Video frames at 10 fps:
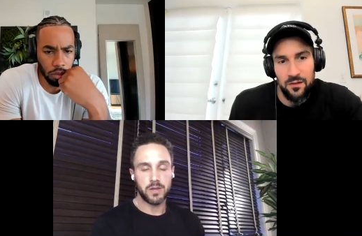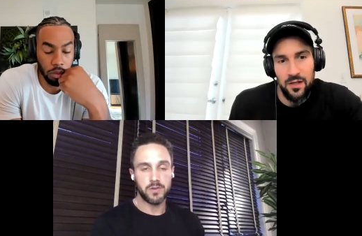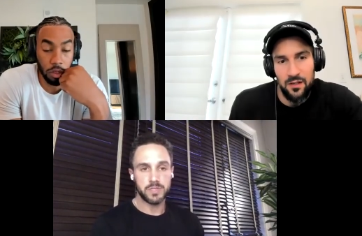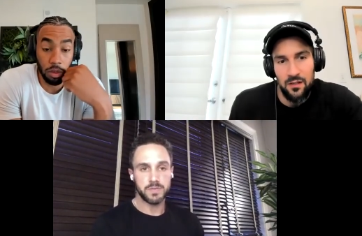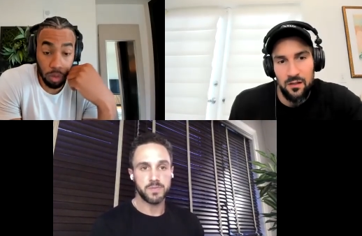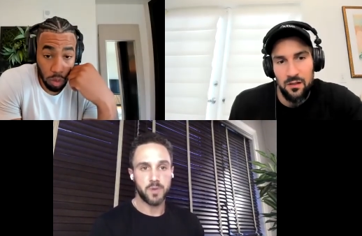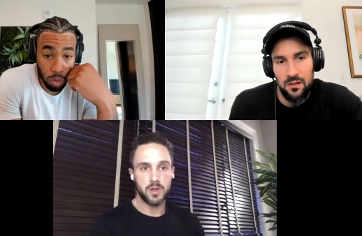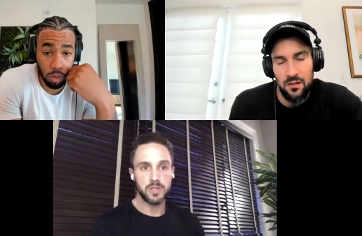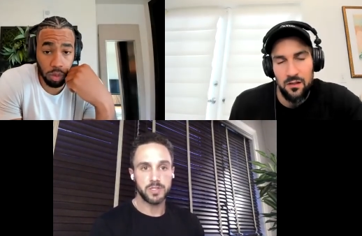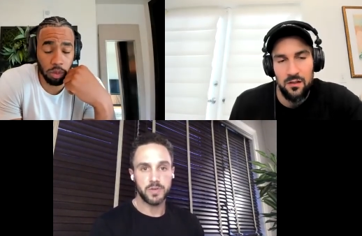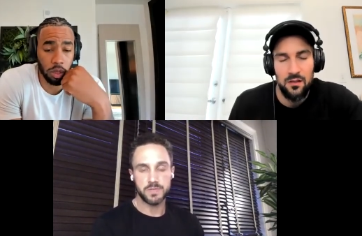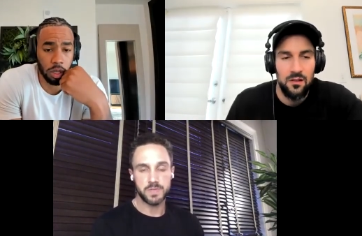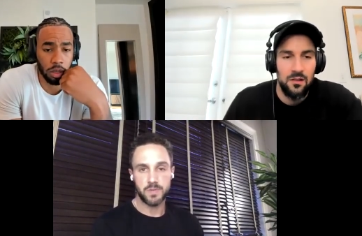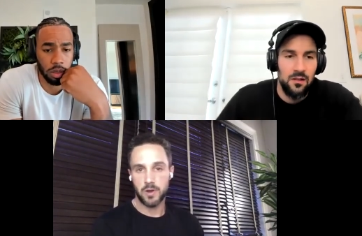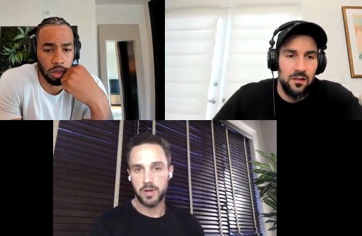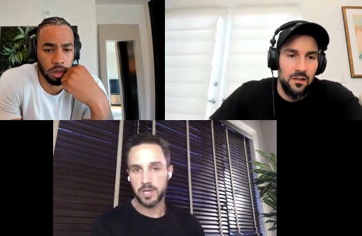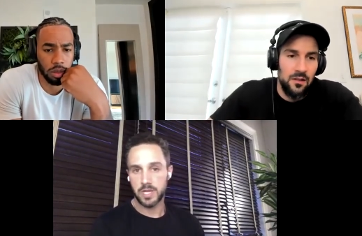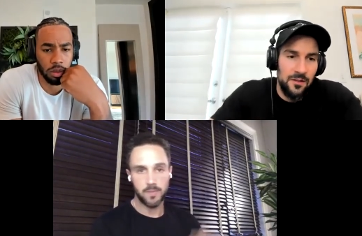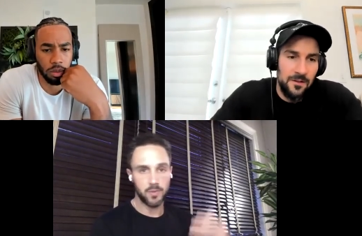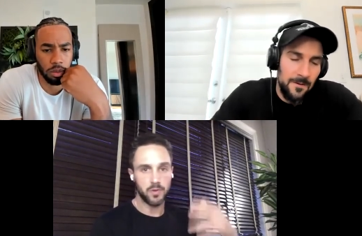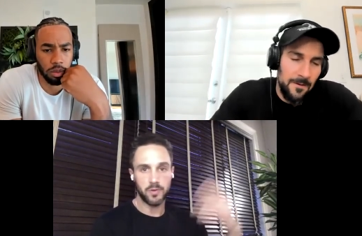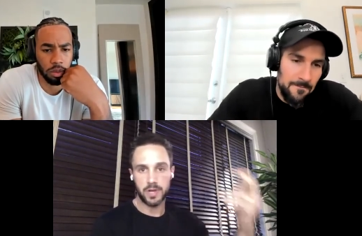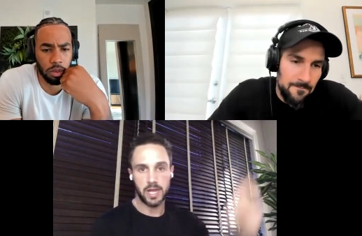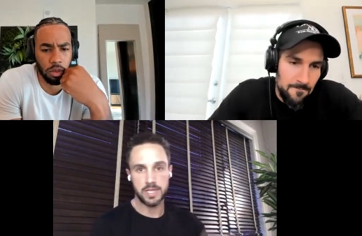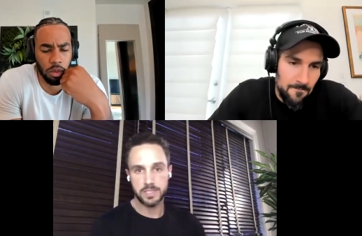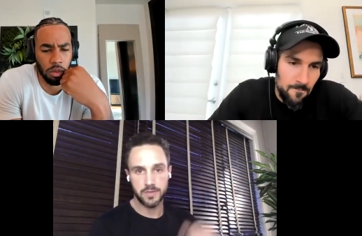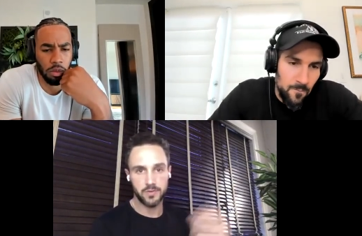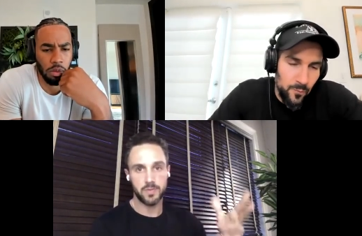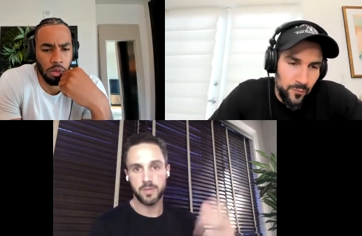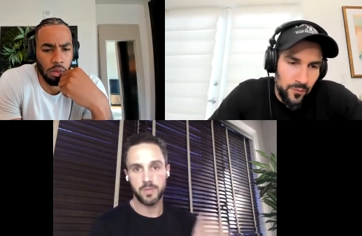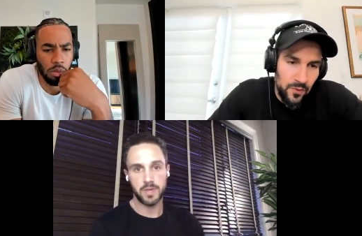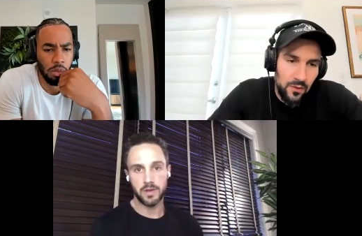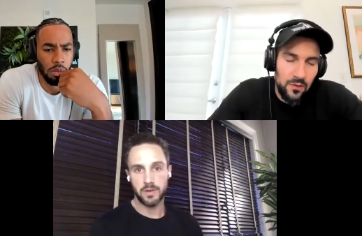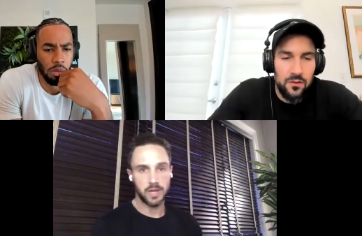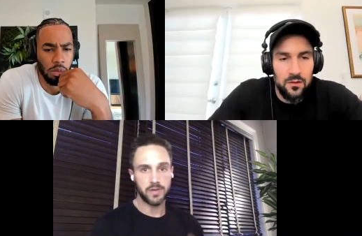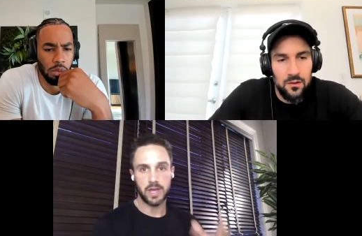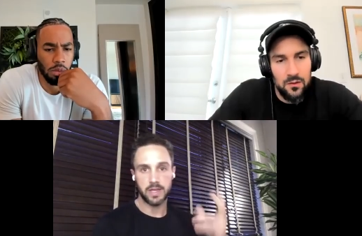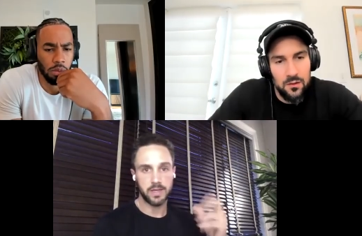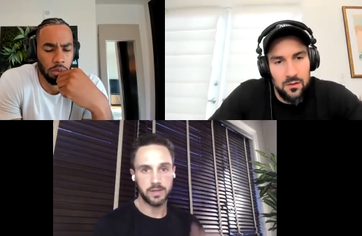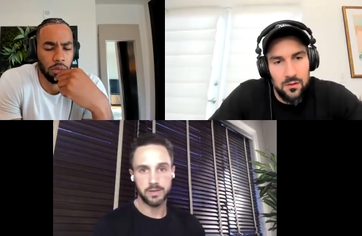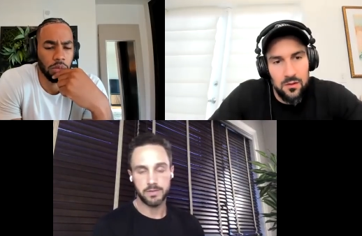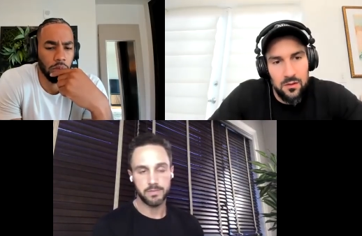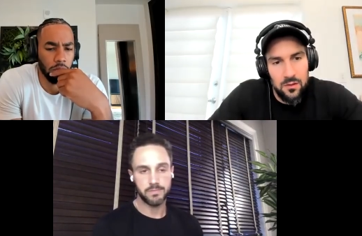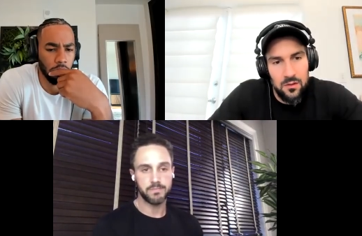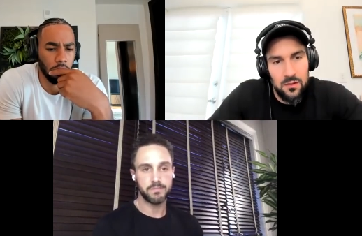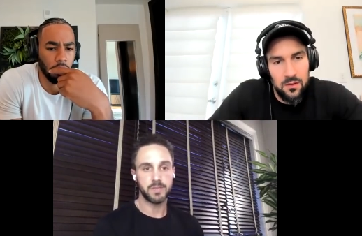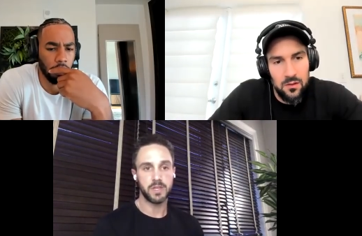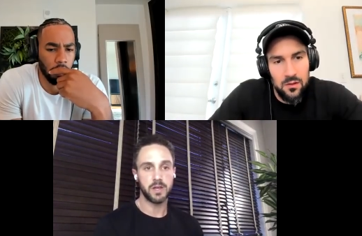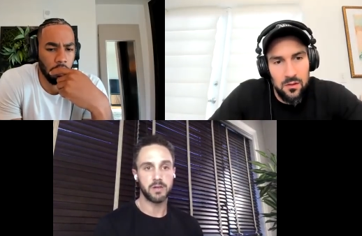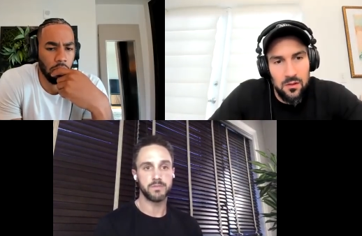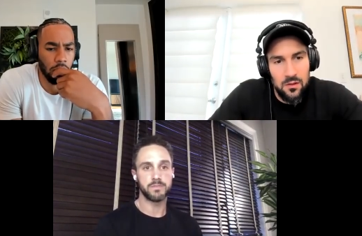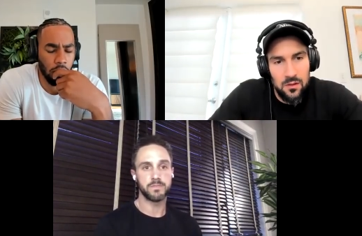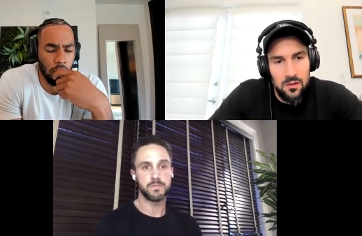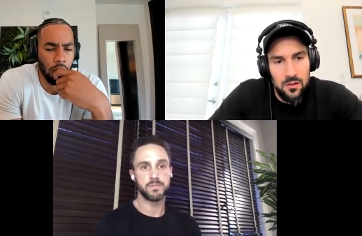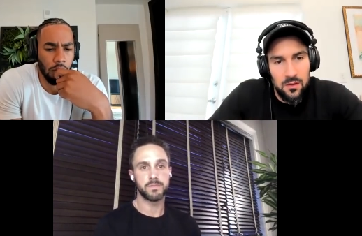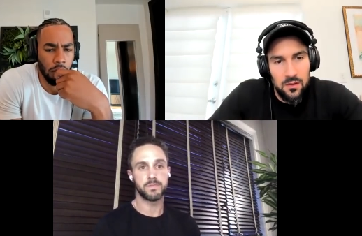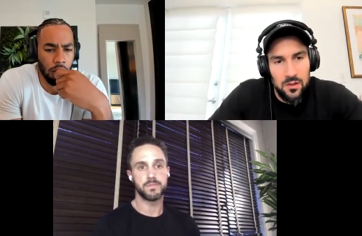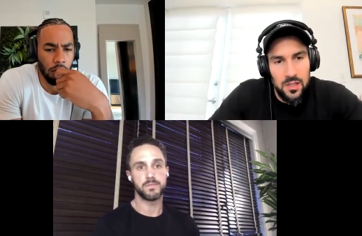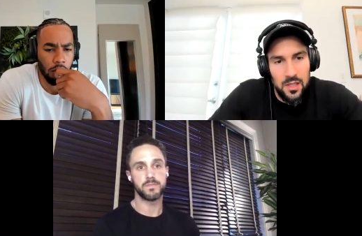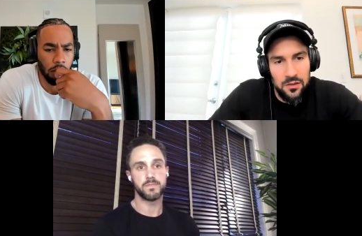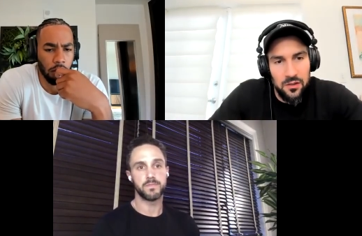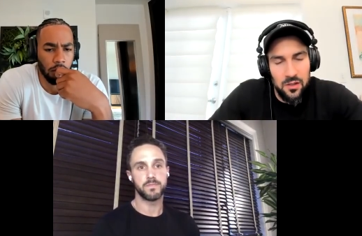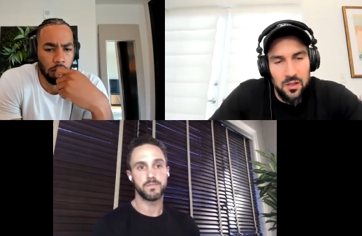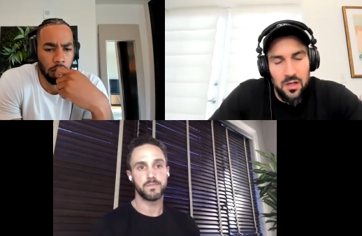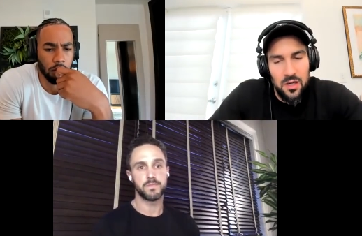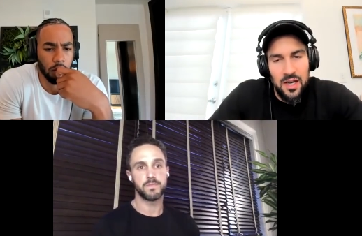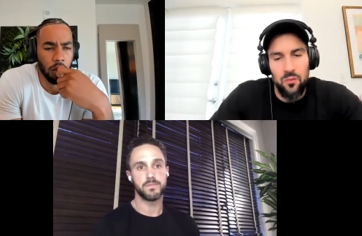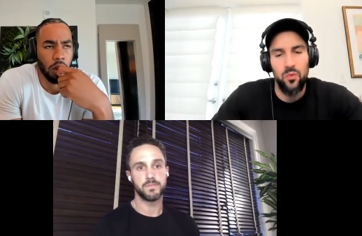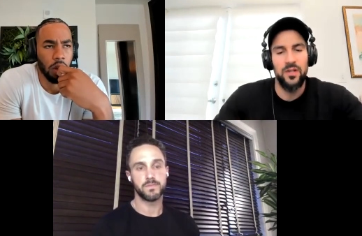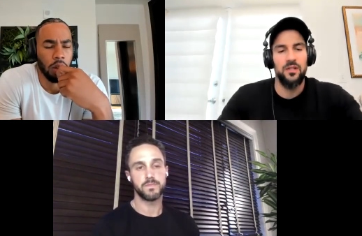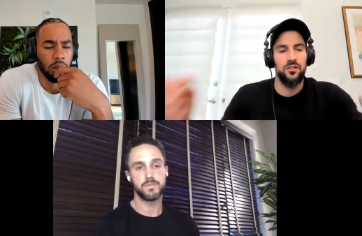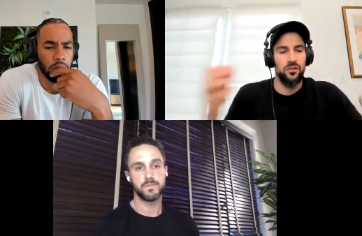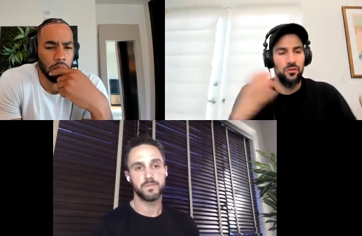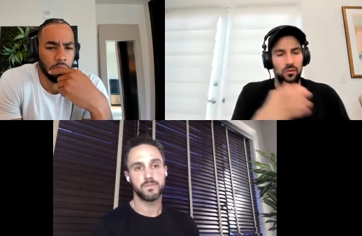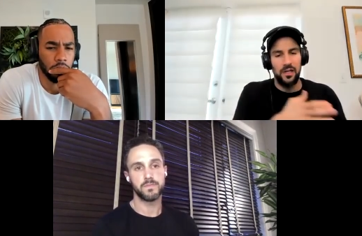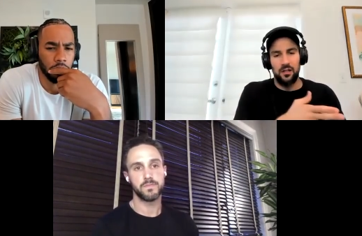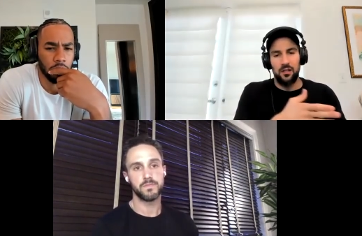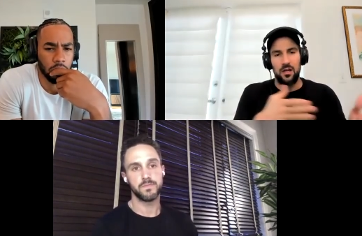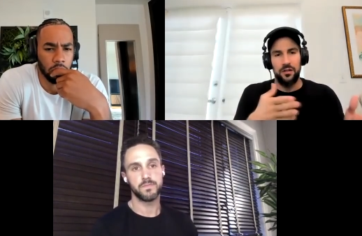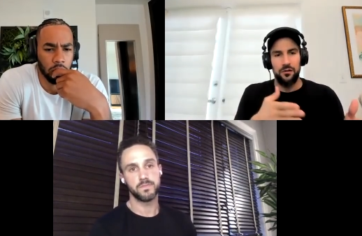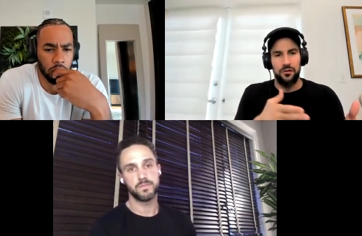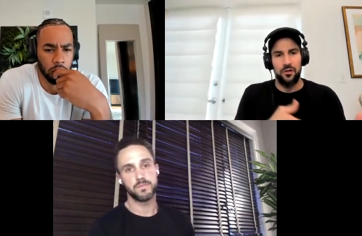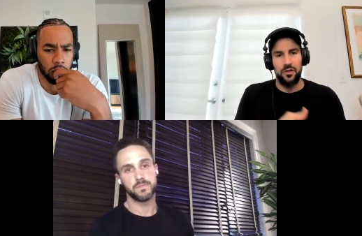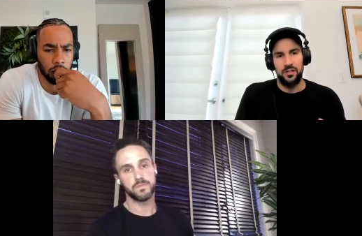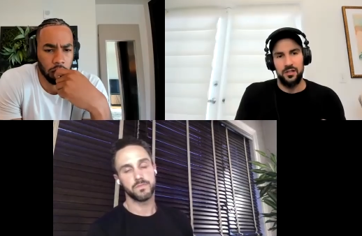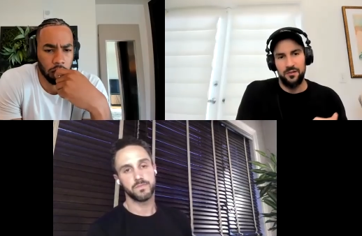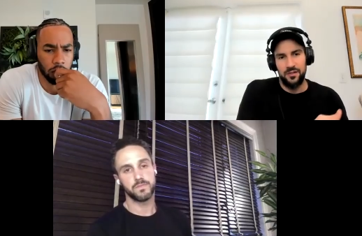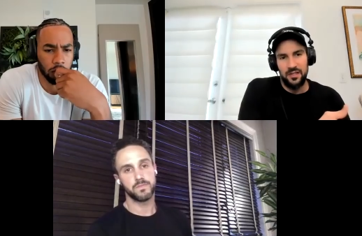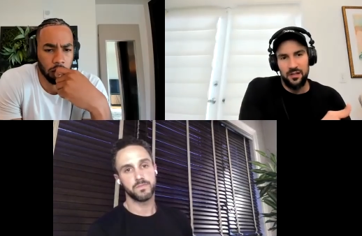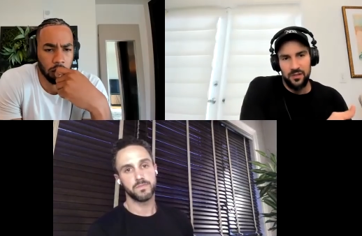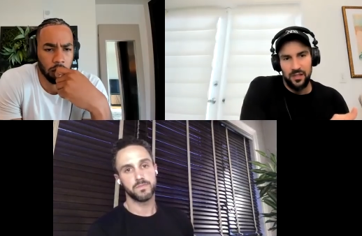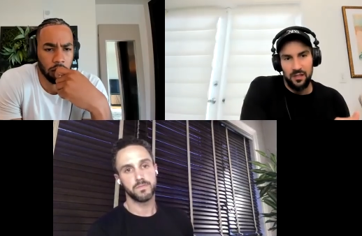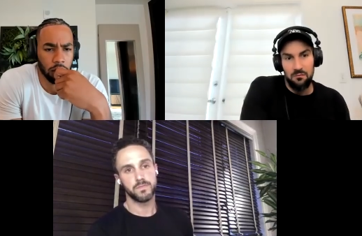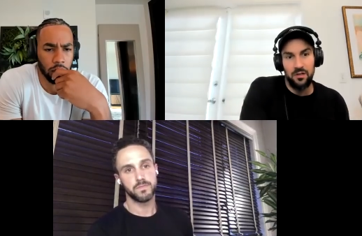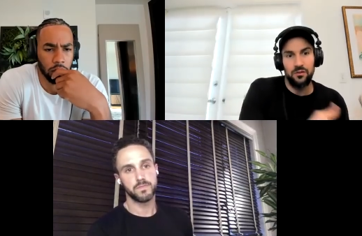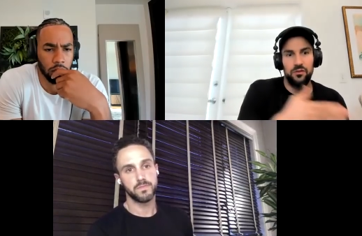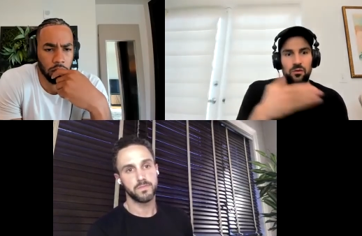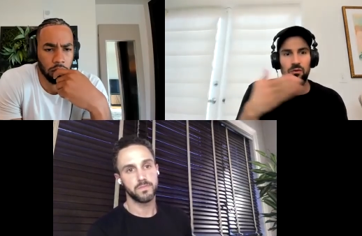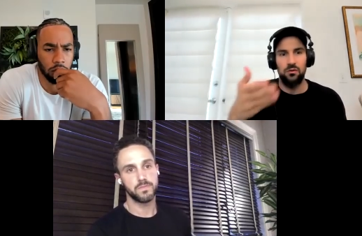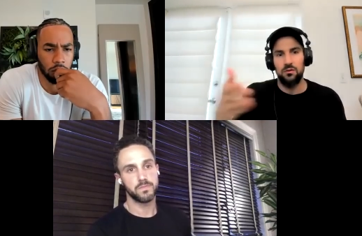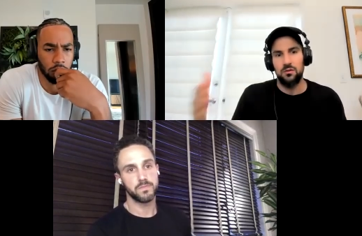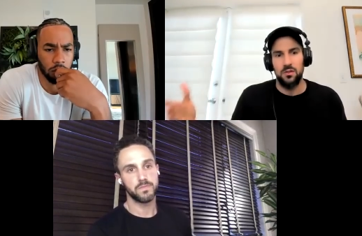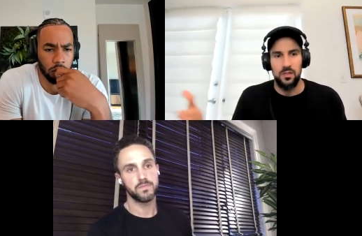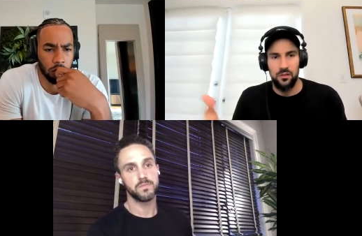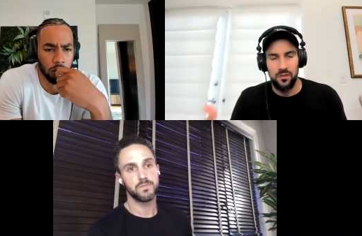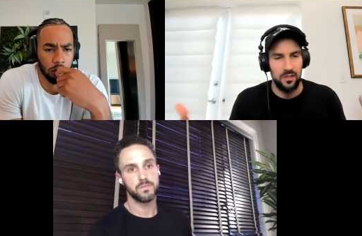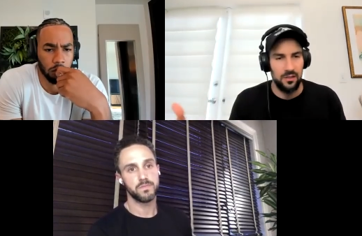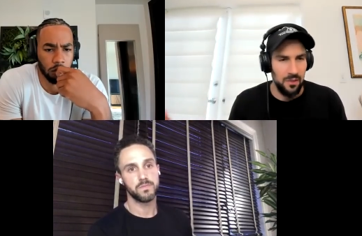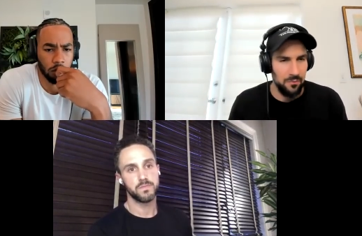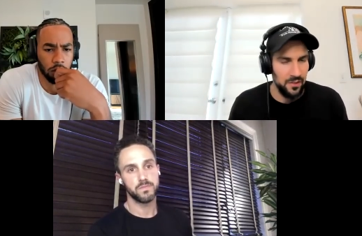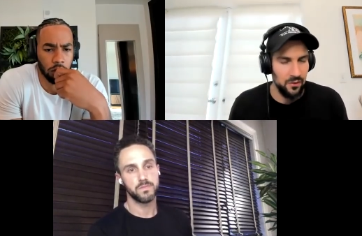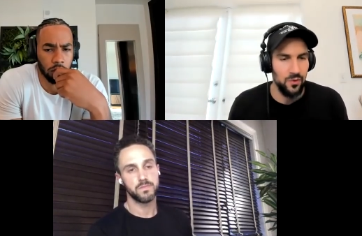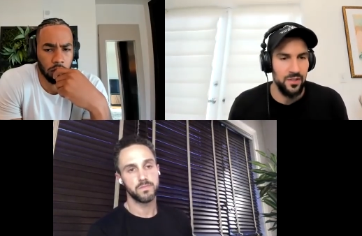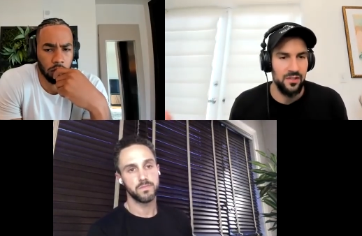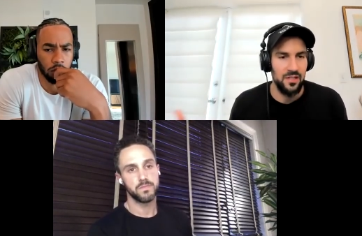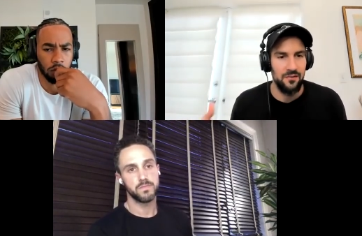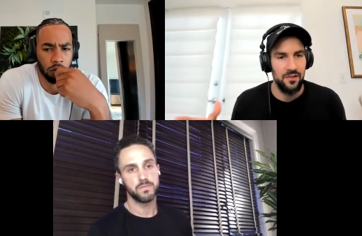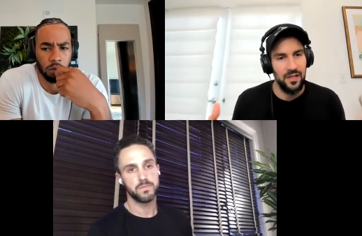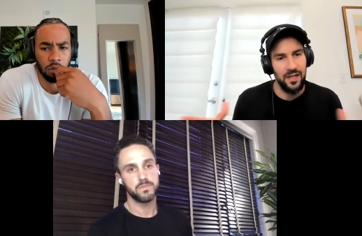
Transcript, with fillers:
Speaker 1: sixth at a grade. Christmas party, Christmas party, a couple older guys like threw me a beer and I drank it, and you know.
Speaker 2: Gotcha. And when did you like along your journey? is obviously that was like in middle school, and then you talked about being 27.